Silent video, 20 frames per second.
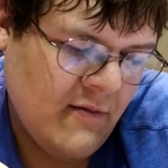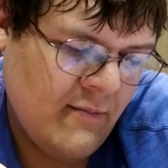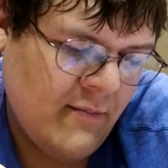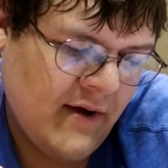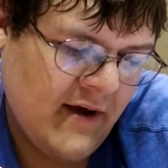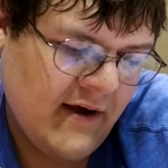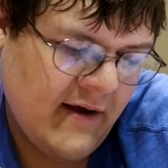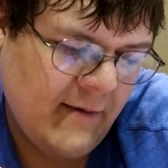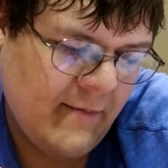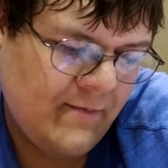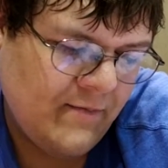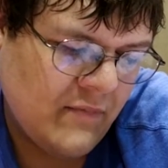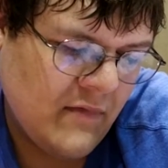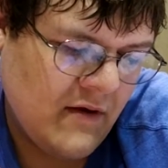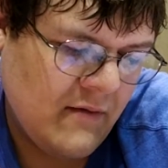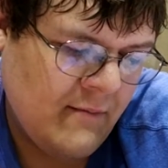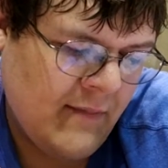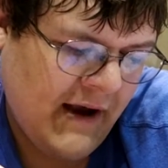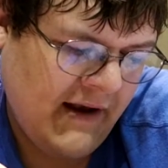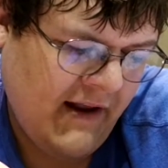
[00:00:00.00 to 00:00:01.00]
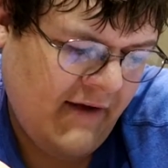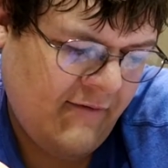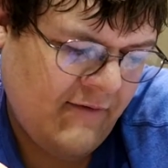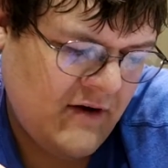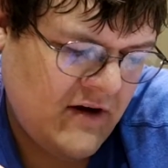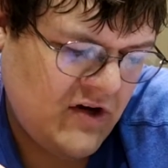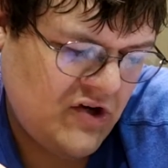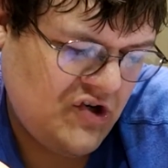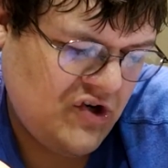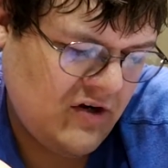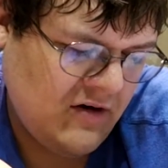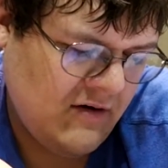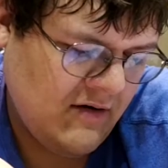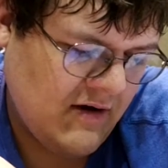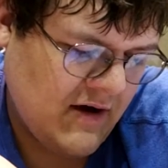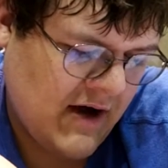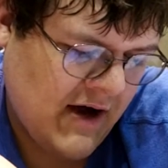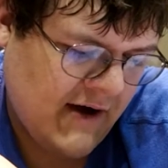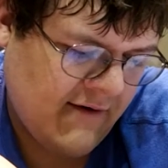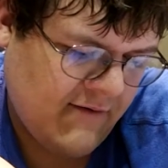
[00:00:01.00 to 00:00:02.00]
But by definition,
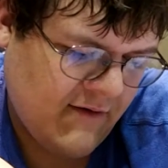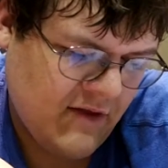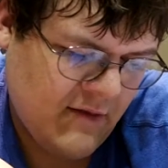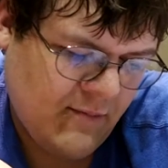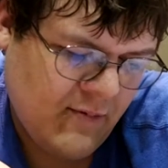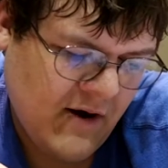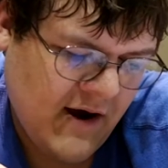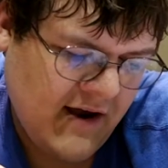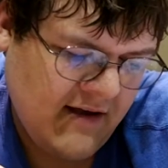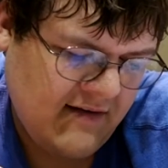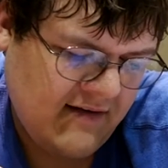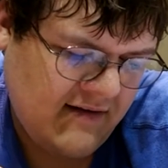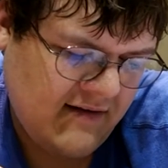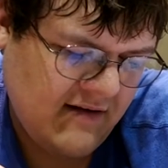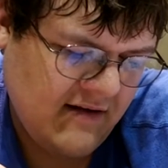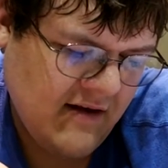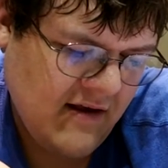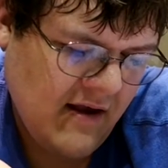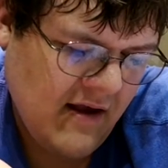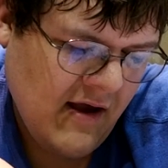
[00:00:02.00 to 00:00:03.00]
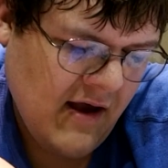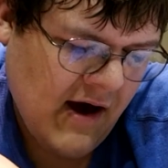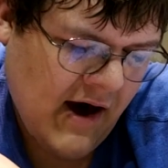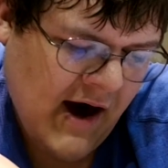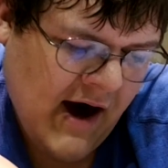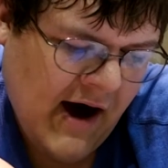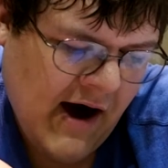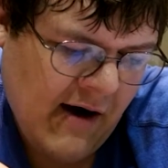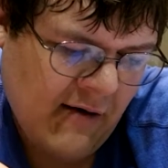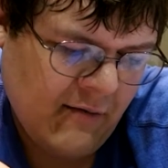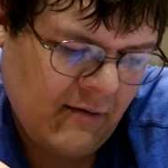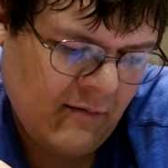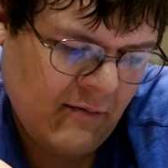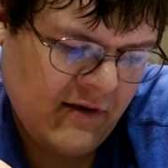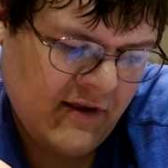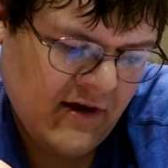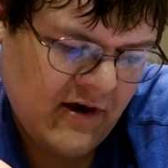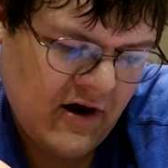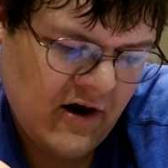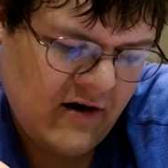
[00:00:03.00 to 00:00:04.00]
for the price,
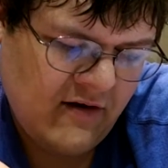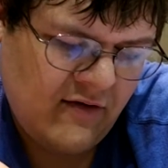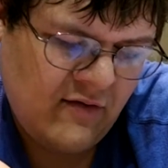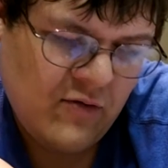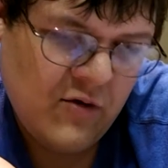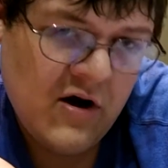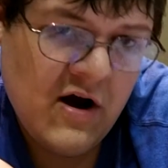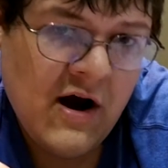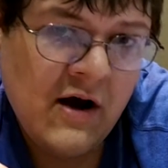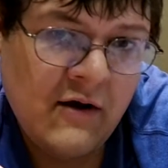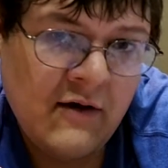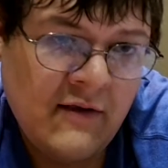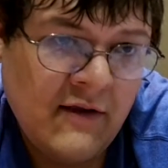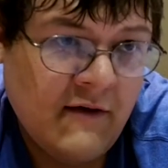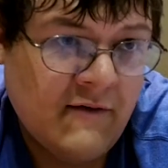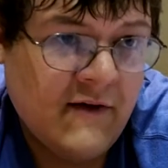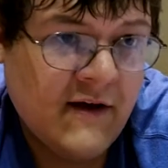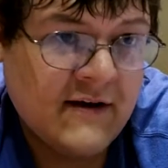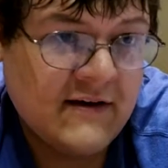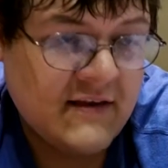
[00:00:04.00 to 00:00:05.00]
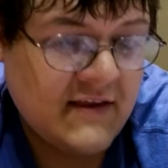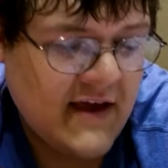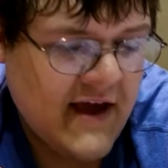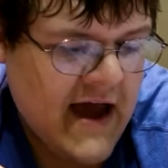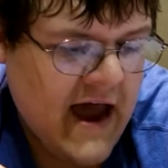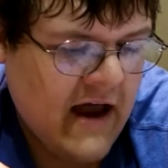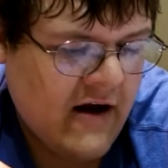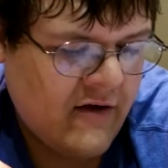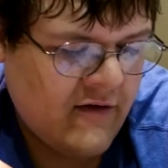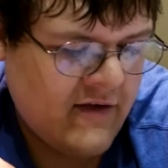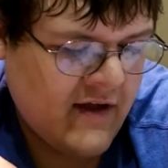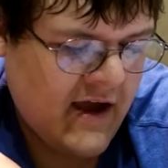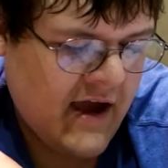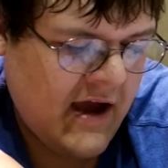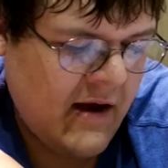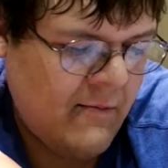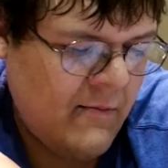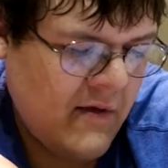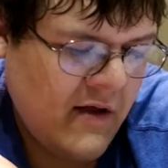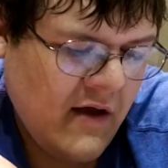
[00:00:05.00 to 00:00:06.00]
when the cards were out and the effect that they had on the
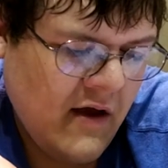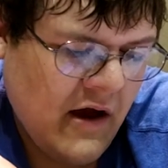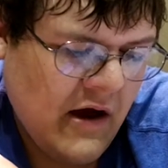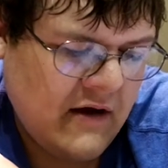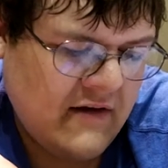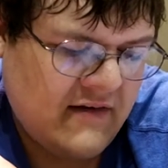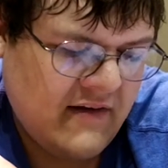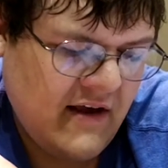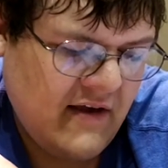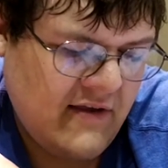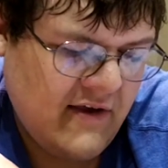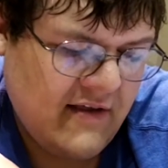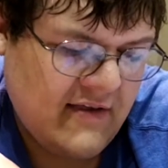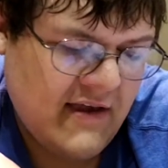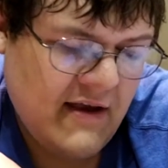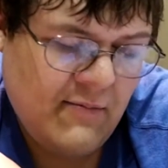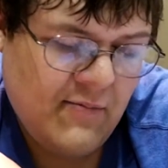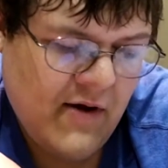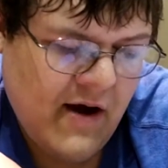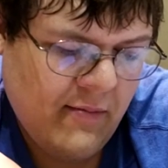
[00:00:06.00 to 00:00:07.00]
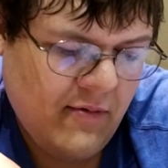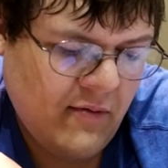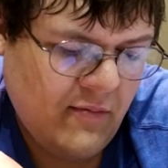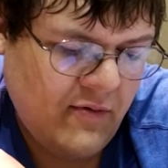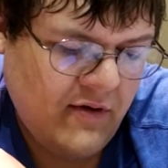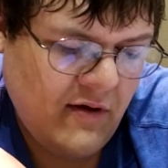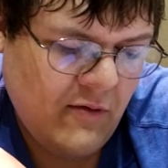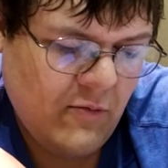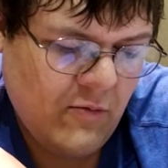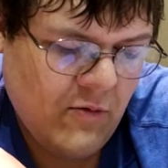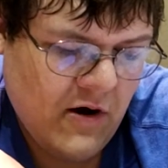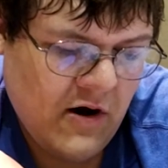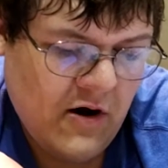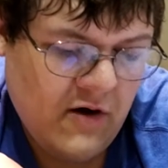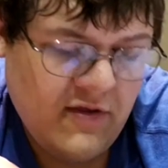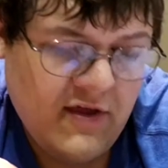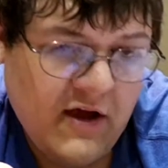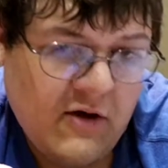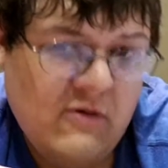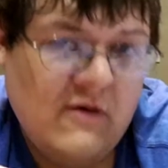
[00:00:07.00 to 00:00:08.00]
game, I'd say that they probably
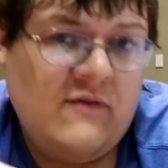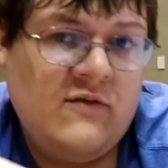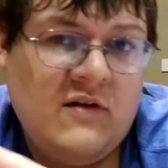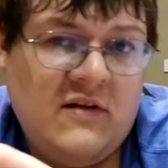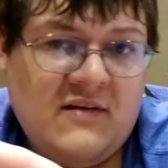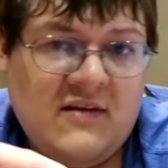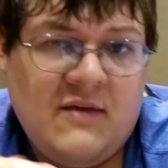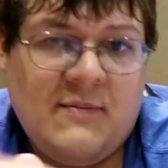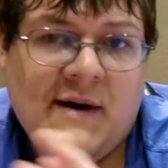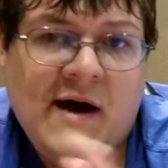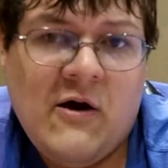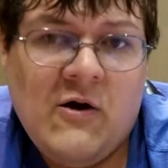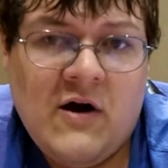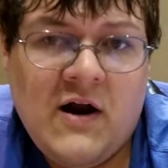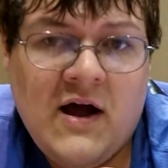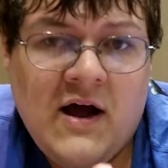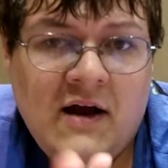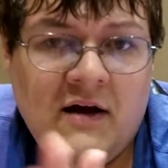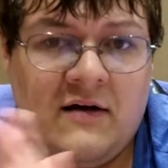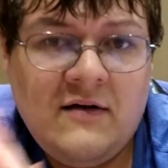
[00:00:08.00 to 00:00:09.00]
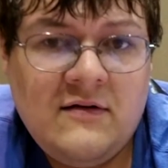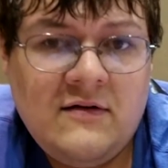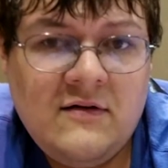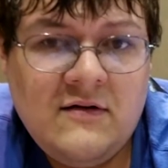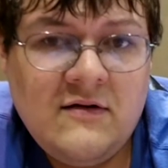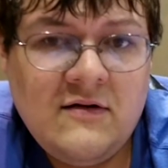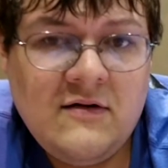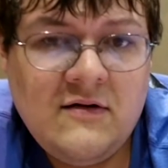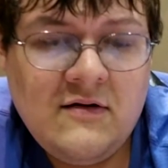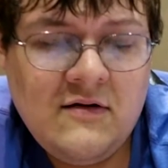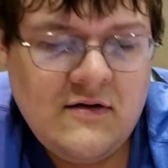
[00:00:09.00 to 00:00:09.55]
were the equivalent of the Power 9.